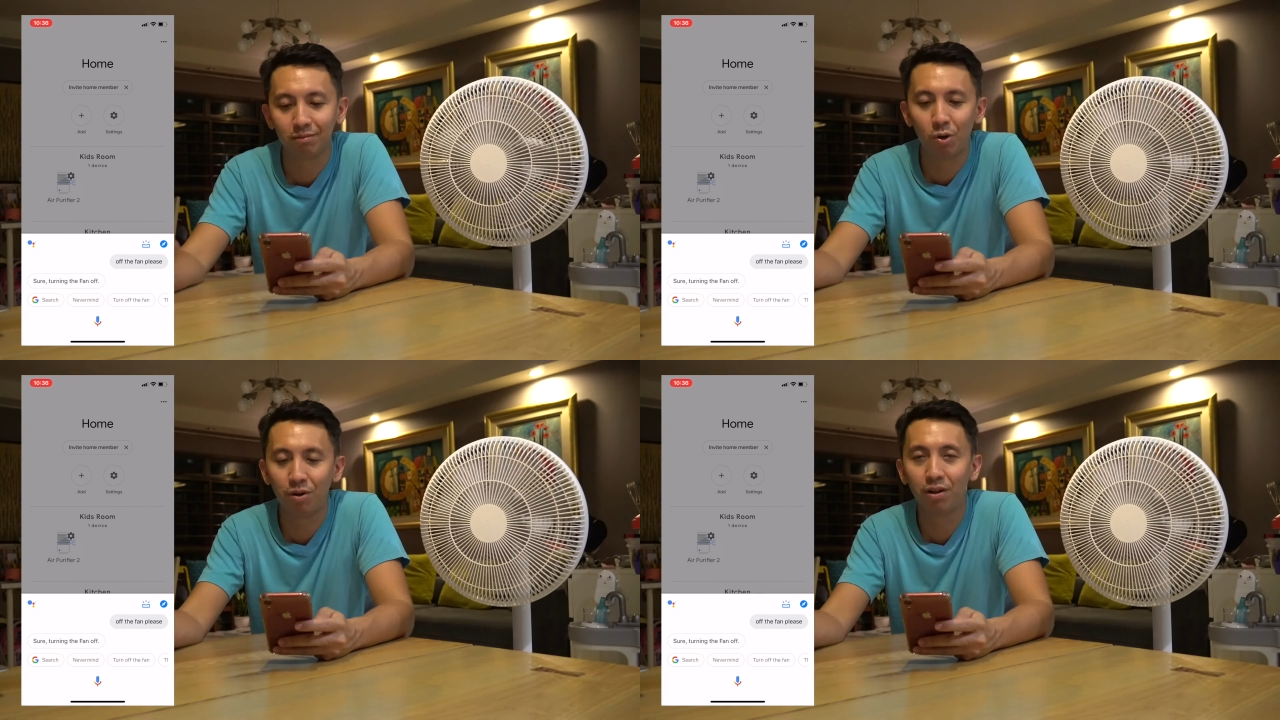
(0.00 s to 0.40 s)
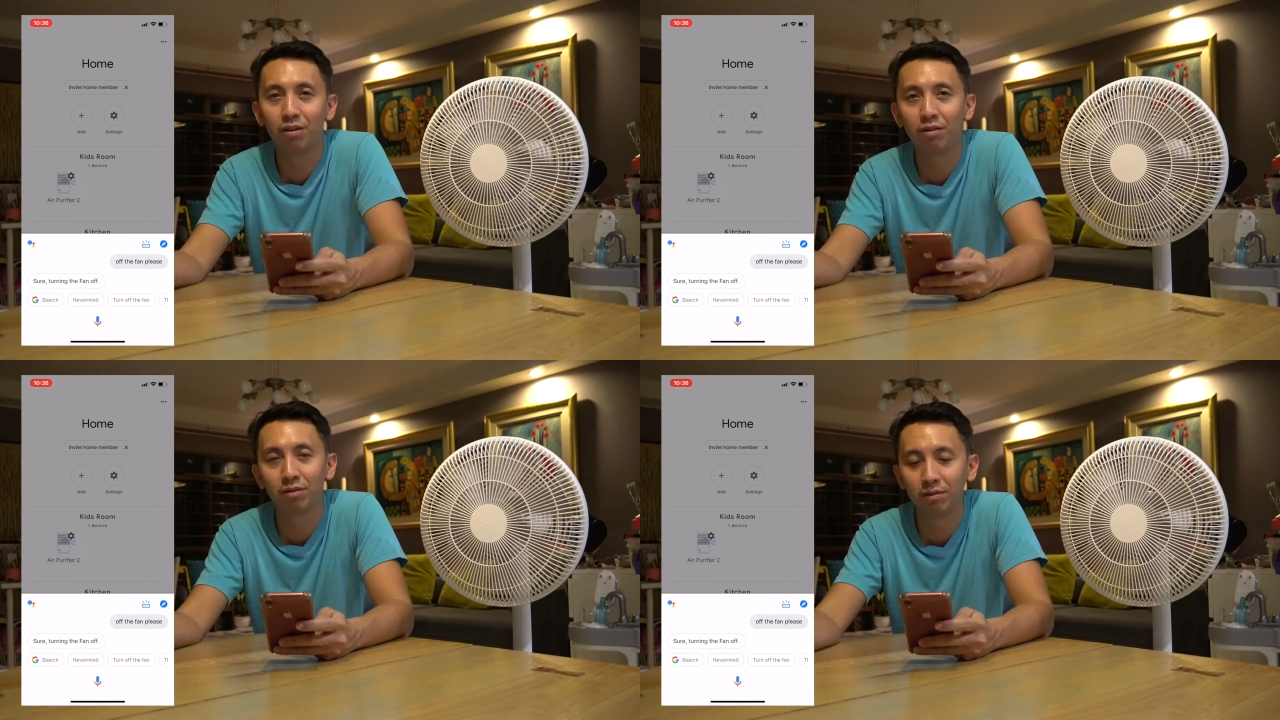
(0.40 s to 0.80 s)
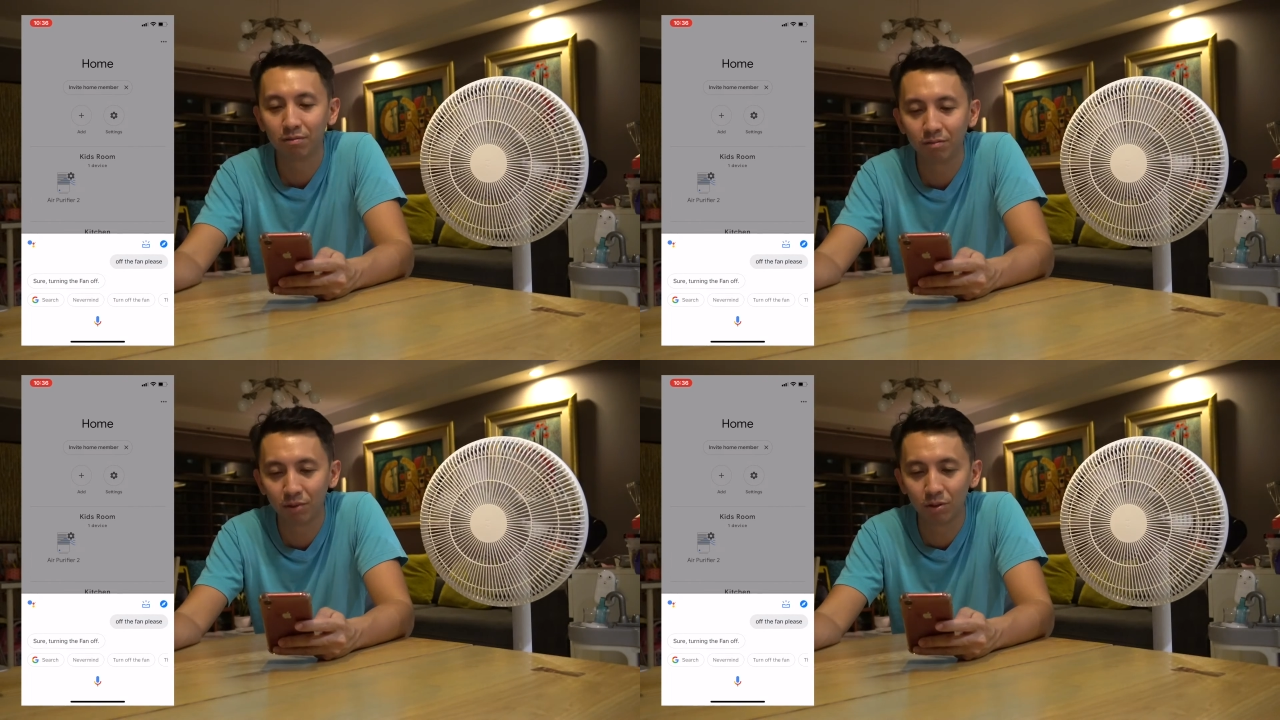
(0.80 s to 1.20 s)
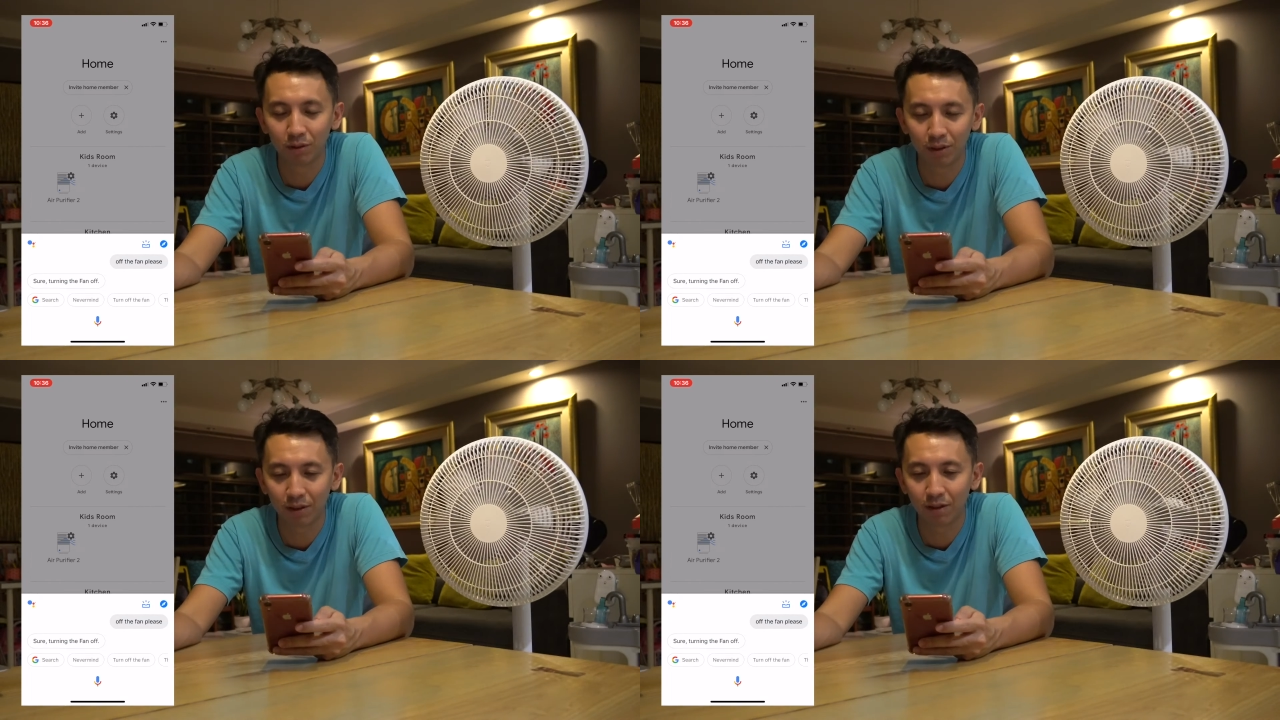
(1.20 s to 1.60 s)
on and off, so
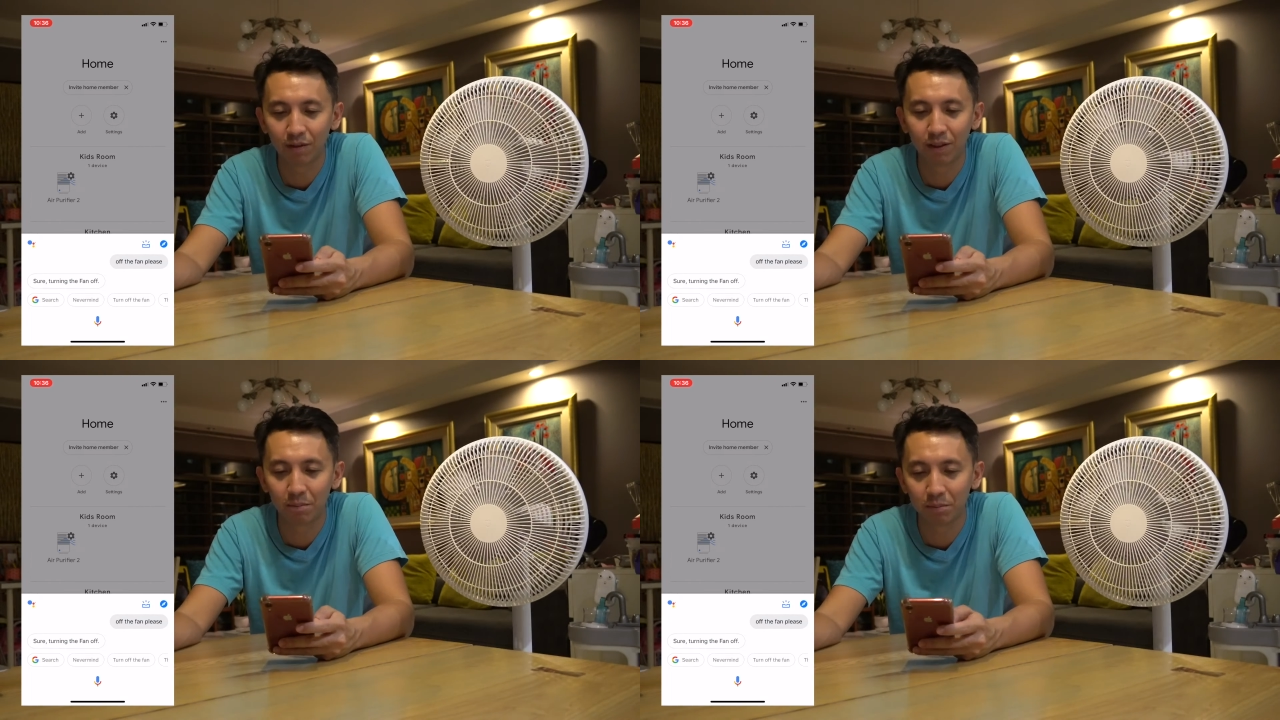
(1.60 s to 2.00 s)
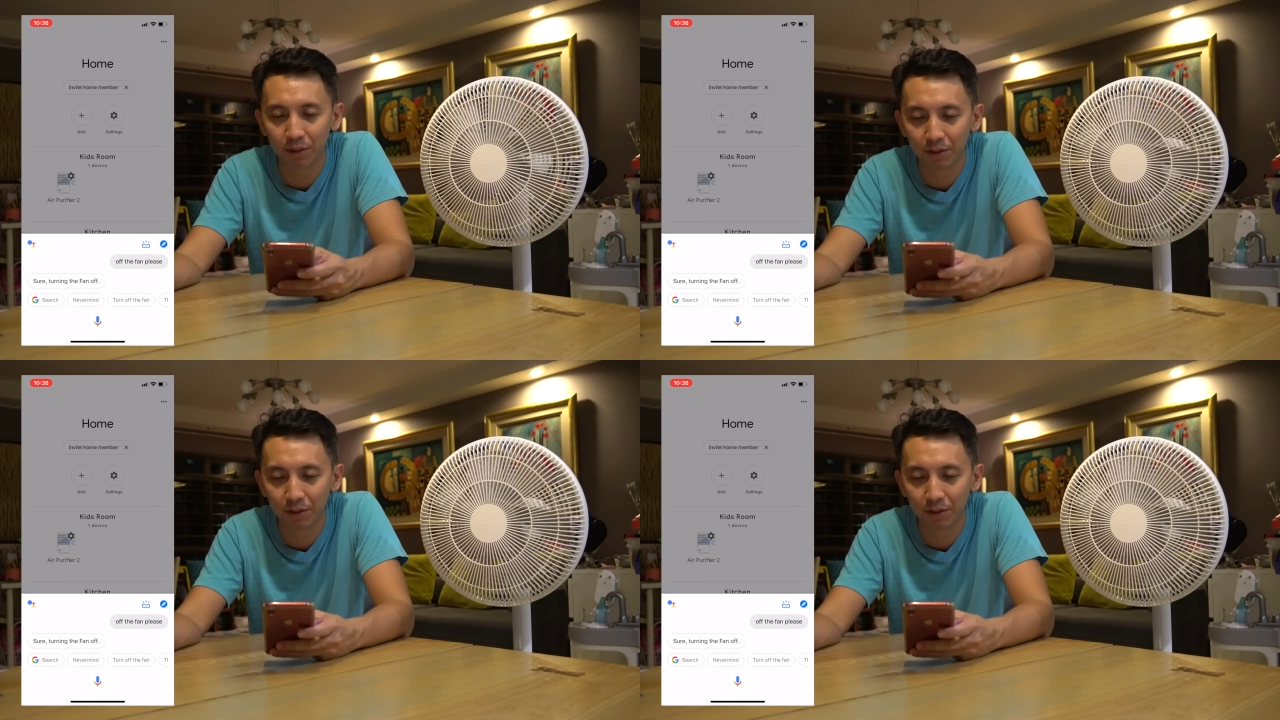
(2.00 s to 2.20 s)
that's kind of dumb.